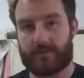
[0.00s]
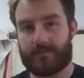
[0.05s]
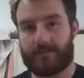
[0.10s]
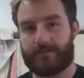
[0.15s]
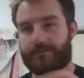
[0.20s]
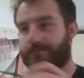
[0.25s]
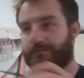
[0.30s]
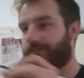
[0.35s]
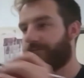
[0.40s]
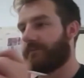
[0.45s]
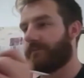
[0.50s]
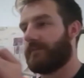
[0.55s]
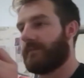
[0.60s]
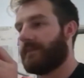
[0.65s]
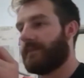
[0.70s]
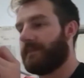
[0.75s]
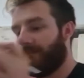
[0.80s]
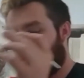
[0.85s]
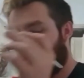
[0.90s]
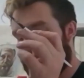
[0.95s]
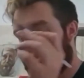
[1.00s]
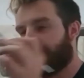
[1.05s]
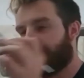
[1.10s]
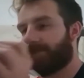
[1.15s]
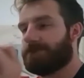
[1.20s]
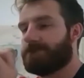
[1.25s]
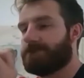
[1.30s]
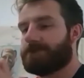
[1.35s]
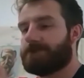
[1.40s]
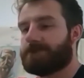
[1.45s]
in school,
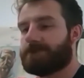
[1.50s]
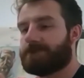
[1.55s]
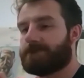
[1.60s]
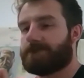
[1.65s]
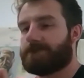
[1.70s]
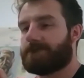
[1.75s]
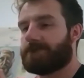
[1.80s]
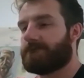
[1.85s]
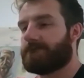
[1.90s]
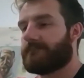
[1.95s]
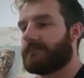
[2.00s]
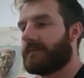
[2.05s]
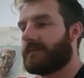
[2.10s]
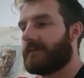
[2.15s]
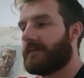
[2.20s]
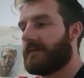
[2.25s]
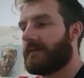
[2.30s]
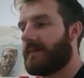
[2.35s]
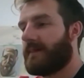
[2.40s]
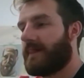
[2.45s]
and a